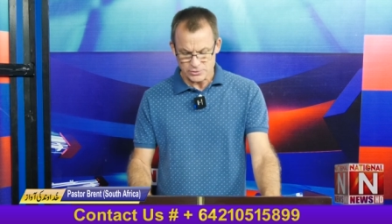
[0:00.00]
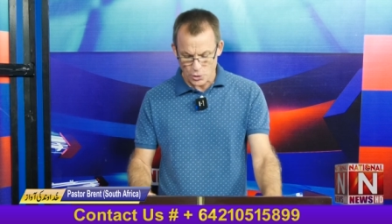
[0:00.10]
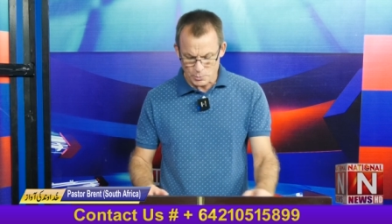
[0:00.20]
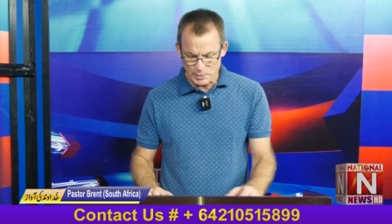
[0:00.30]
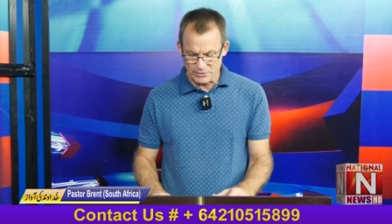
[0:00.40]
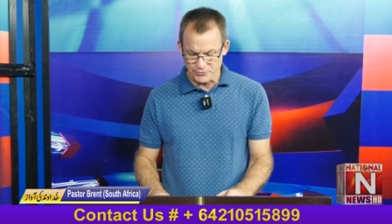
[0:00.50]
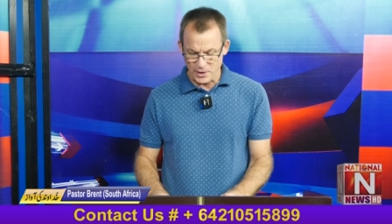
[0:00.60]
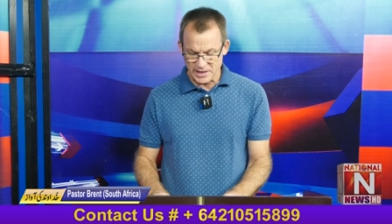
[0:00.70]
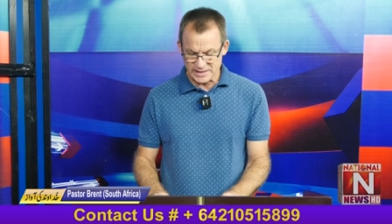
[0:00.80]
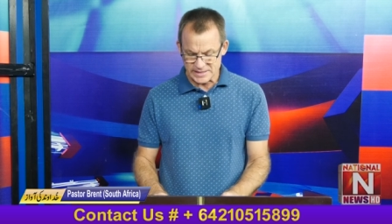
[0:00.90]
Don't be
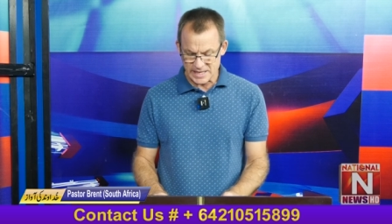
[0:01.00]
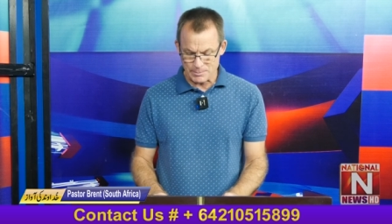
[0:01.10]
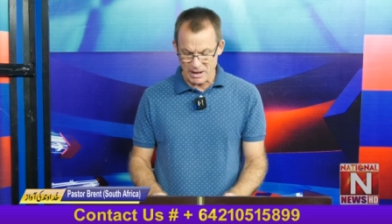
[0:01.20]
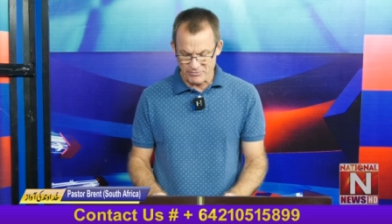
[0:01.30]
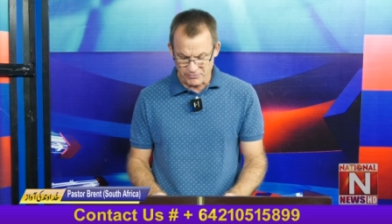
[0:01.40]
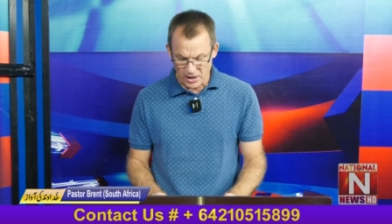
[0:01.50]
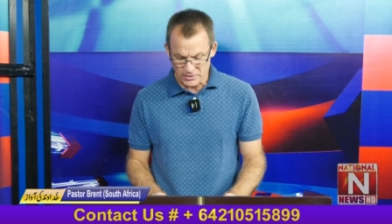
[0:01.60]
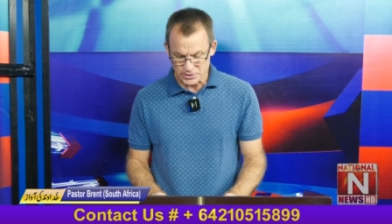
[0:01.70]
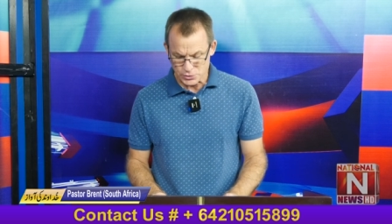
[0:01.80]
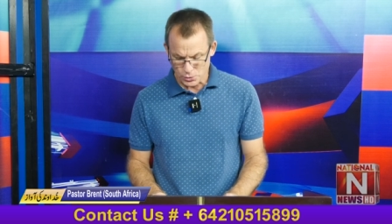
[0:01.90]
afraid, he said. My
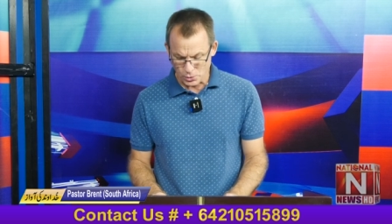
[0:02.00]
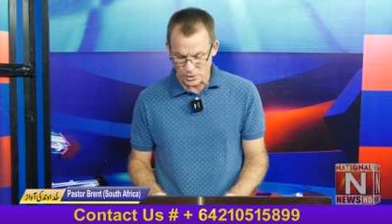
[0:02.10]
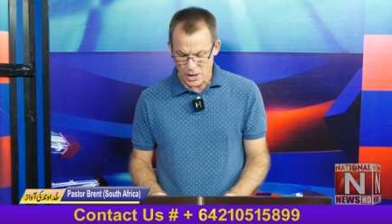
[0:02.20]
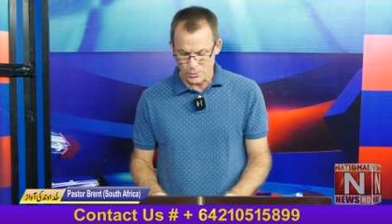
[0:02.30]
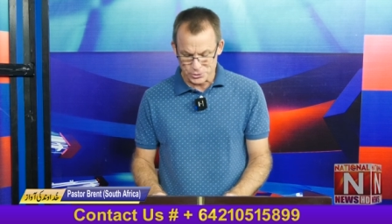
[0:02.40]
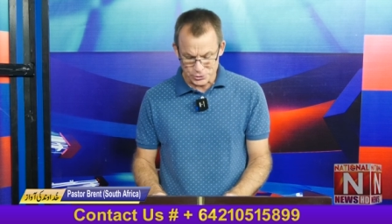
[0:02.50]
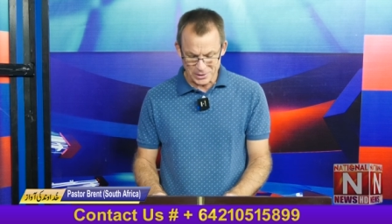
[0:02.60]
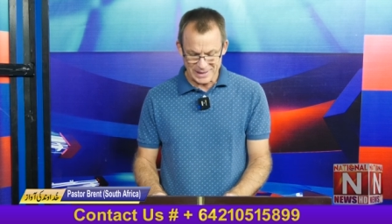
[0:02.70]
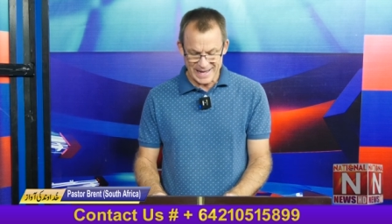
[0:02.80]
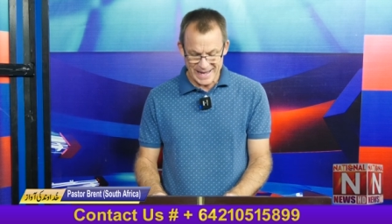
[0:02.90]
father Saul will
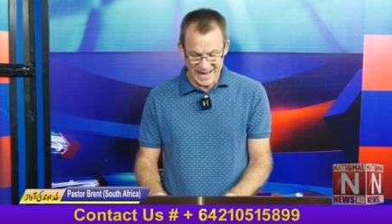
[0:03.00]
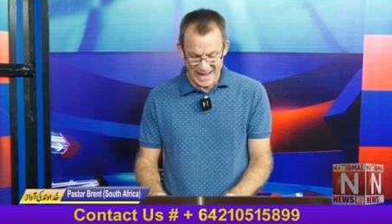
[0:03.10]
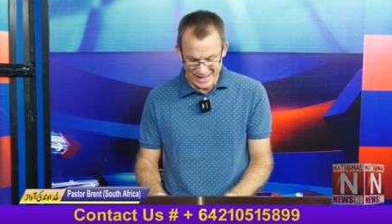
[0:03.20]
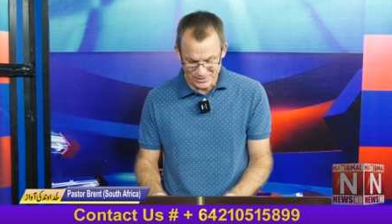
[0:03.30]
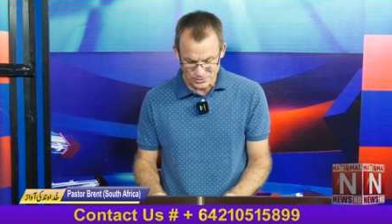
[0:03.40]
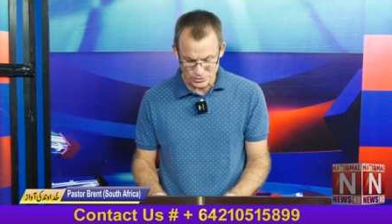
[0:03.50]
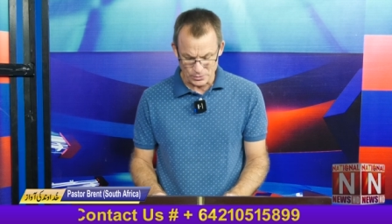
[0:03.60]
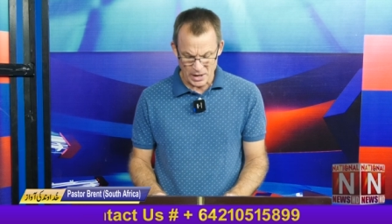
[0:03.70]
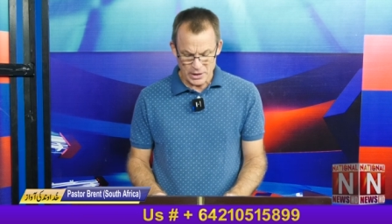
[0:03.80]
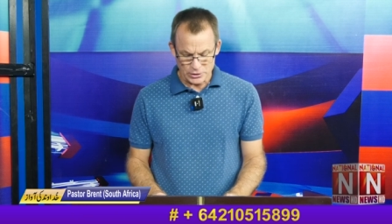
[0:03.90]
not lay a hand on
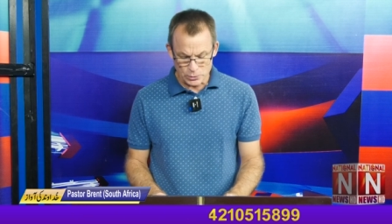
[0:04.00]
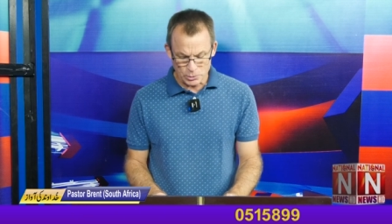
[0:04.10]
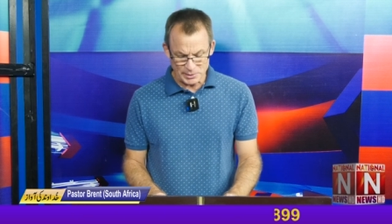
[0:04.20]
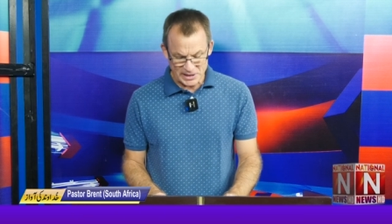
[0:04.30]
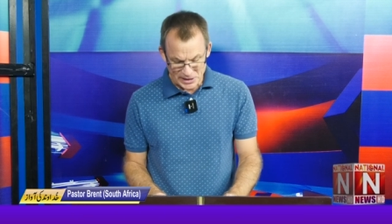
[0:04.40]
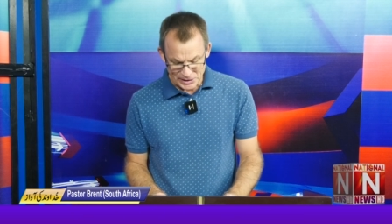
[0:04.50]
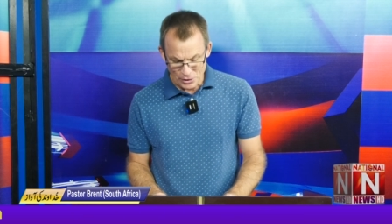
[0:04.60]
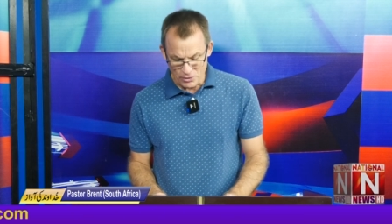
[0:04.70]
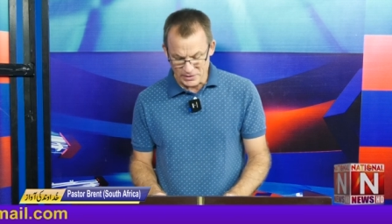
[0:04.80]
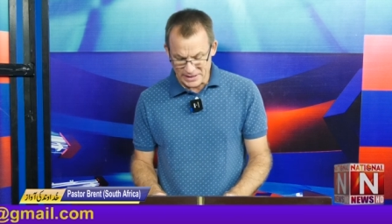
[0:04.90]
you. You will be
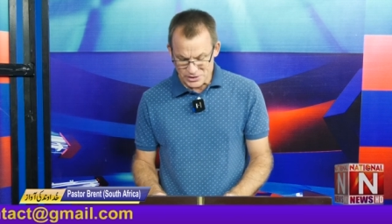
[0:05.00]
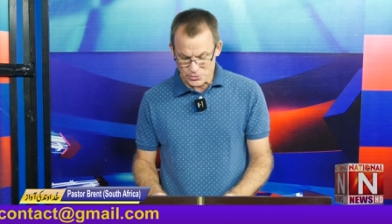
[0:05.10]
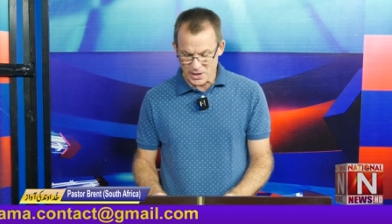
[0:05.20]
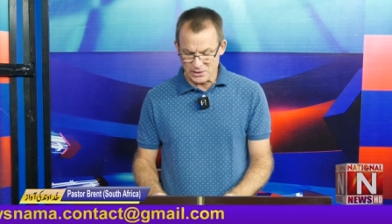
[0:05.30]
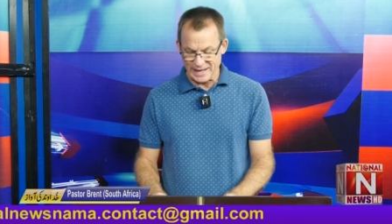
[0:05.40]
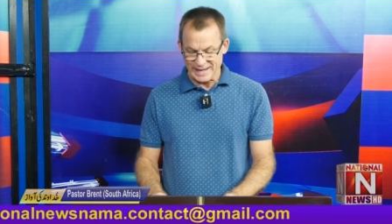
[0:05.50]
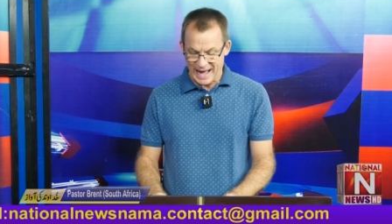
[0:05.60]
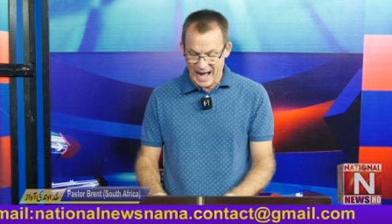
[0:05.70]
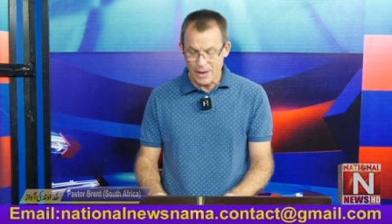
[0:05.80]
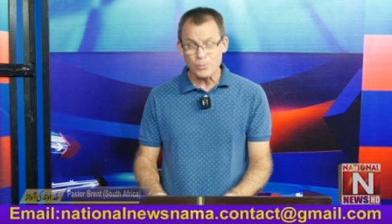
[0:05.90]
king over Israel, and
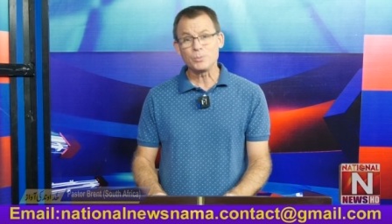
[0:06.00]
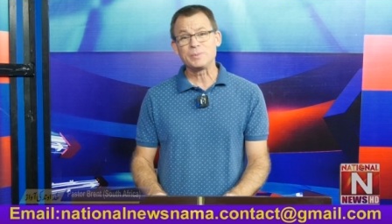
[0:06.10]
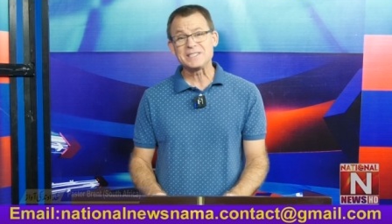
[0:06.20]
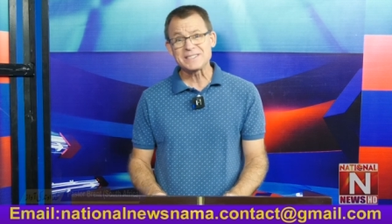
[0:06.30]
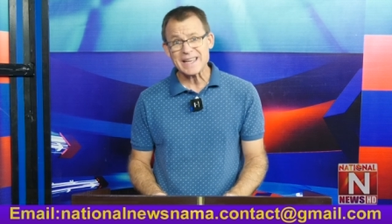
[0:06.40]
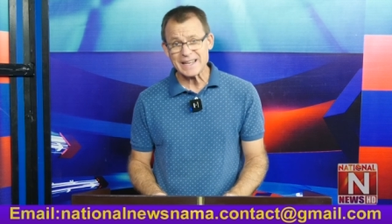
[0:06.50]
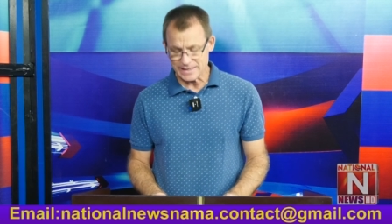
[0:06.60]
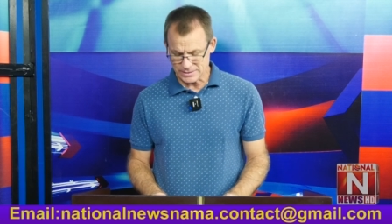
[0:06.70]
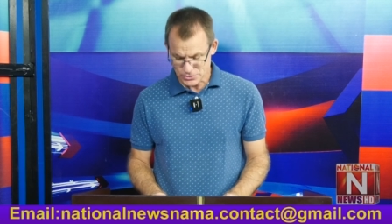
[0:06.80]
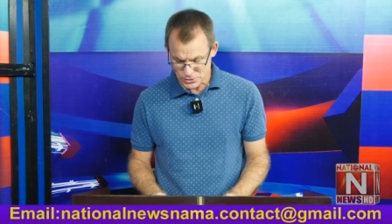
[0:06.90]
I will be
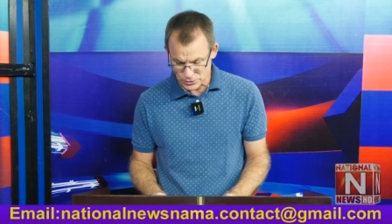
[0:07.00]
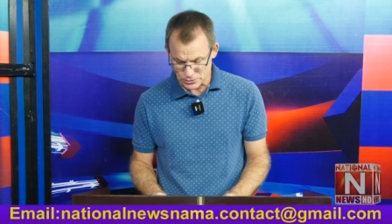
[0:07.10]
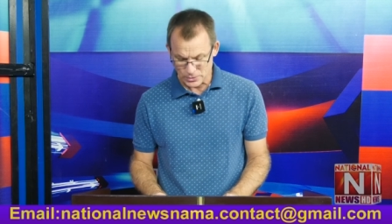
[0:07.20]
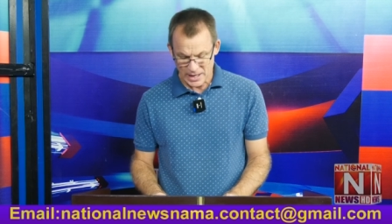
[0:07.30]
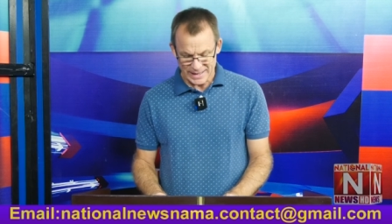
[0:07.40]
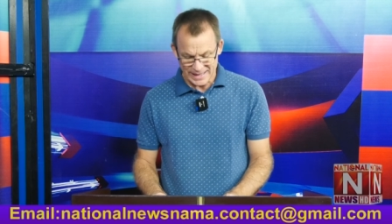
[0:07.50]
second to you.